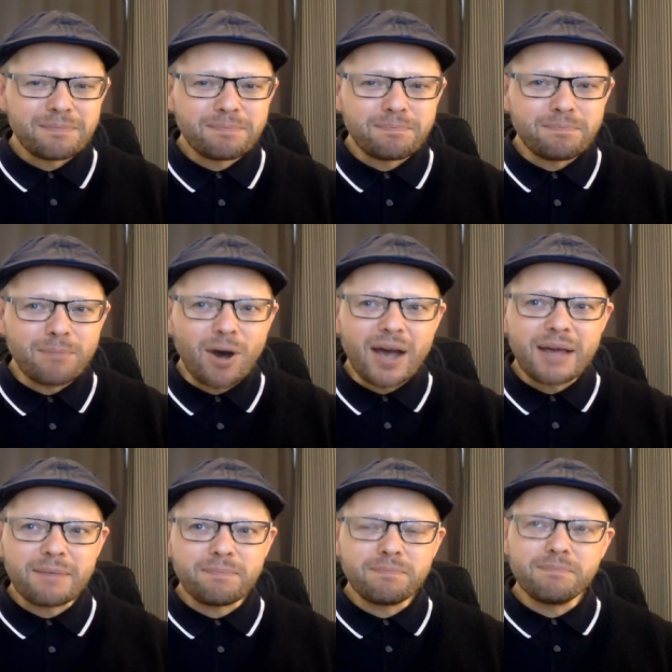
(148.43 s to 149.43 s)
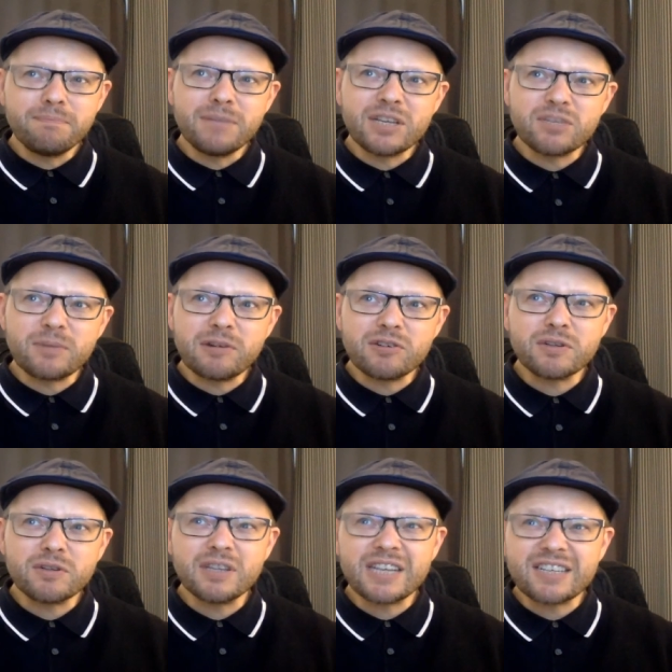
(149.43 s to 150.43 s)
My experience
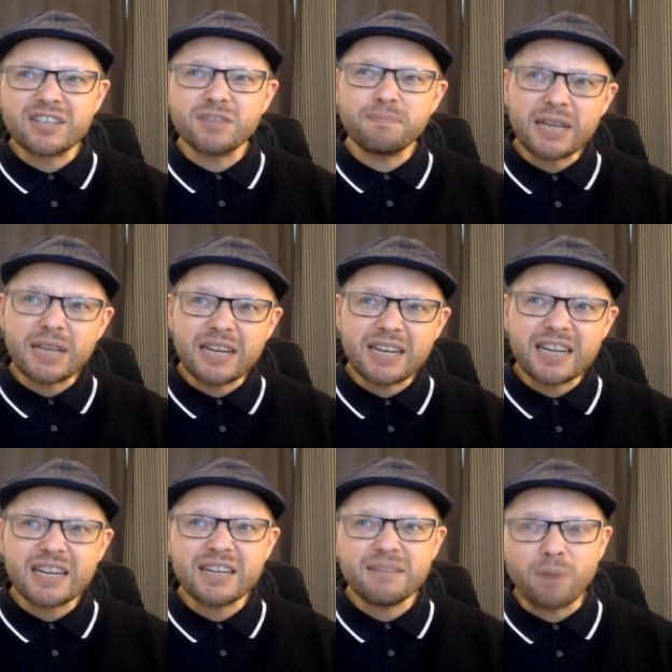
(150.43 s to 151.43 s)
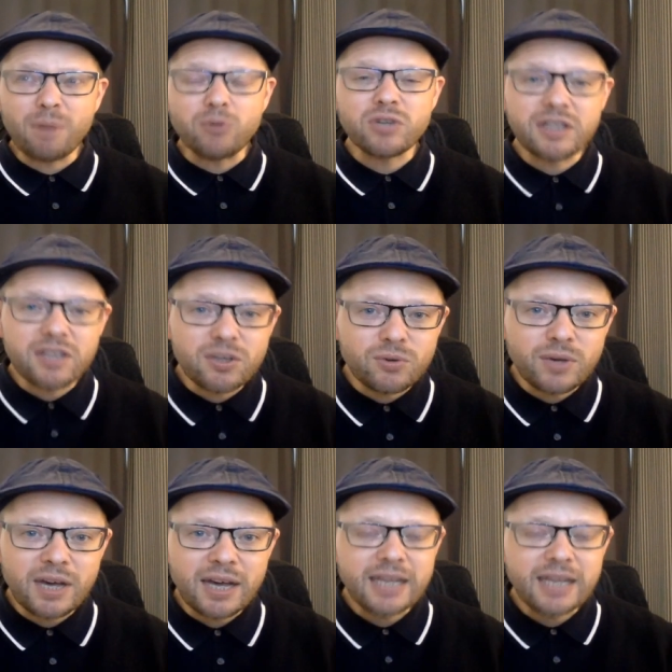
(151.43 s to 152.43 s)
from this has been in mostly the
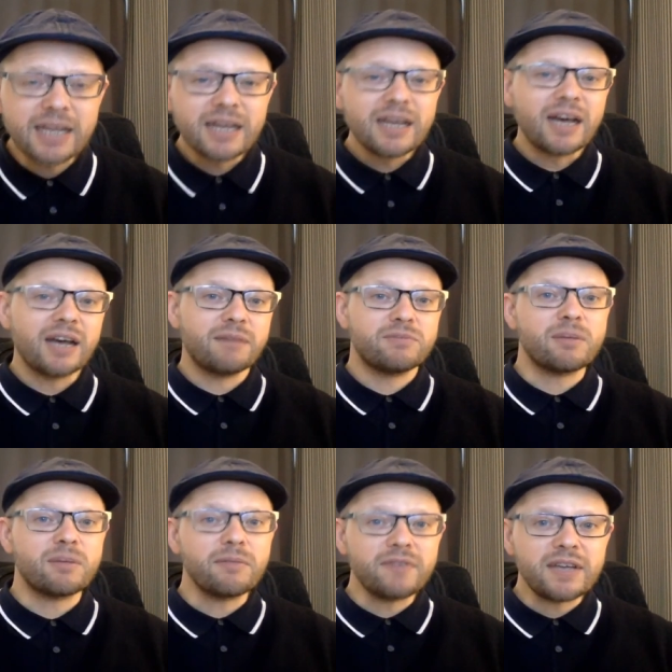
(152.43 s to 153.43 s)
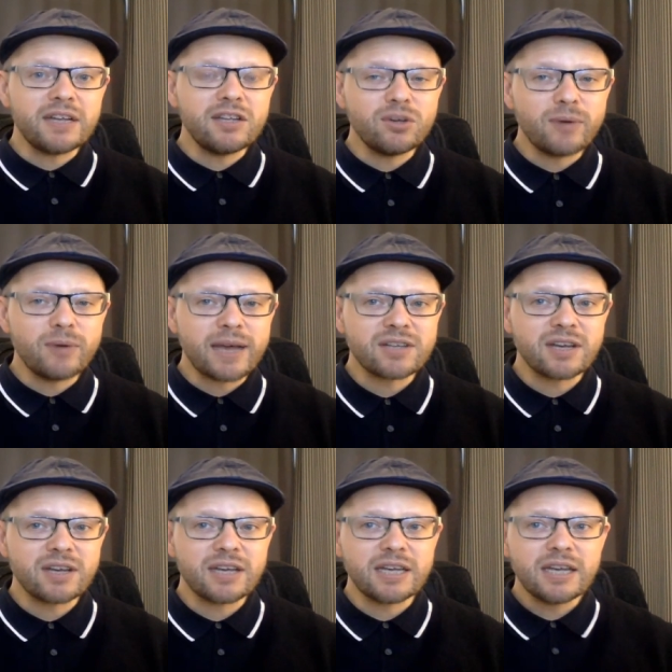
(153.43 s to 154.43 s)
UK, some of it in the
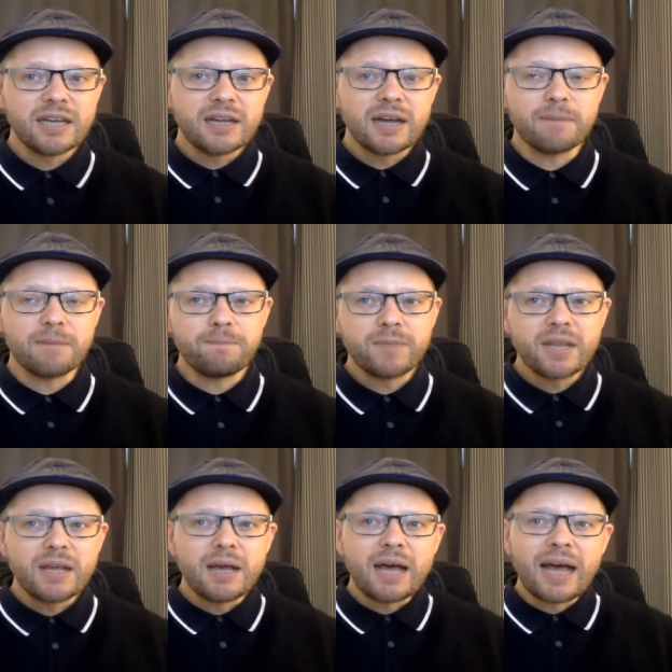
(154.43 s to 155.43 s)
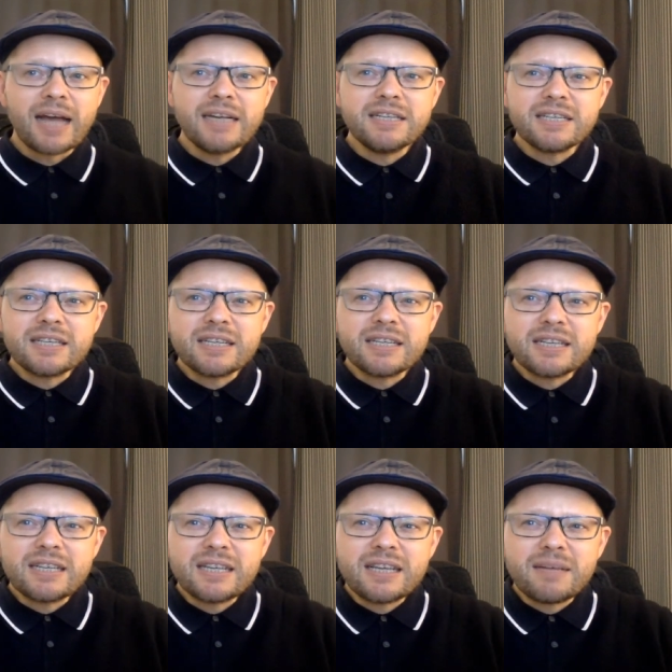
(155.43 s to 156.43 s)
USA, and
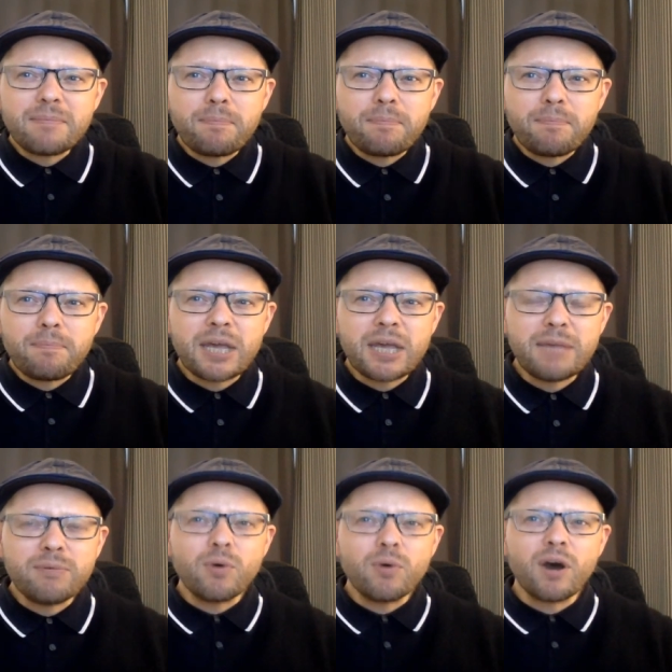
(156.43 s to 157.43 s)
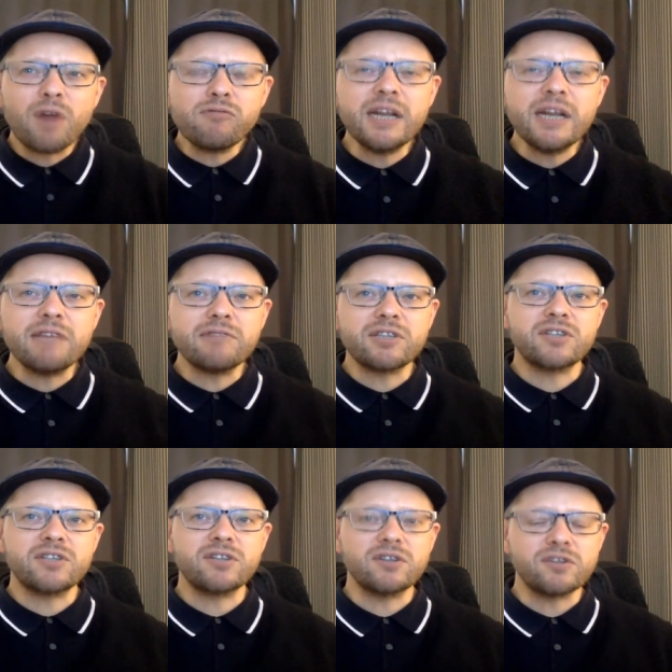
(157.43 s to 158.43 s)
people are really
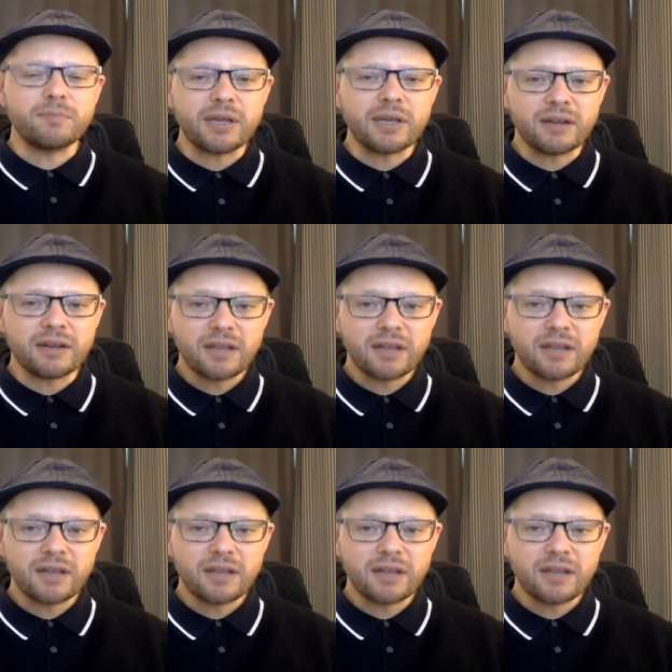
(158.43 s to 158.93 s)
resistant to being